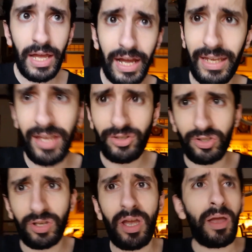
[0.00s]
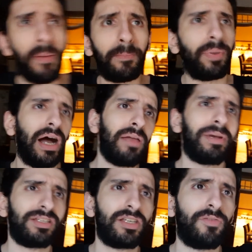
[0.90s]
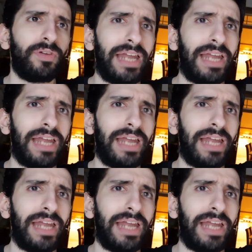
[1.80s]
I can't just buy myself an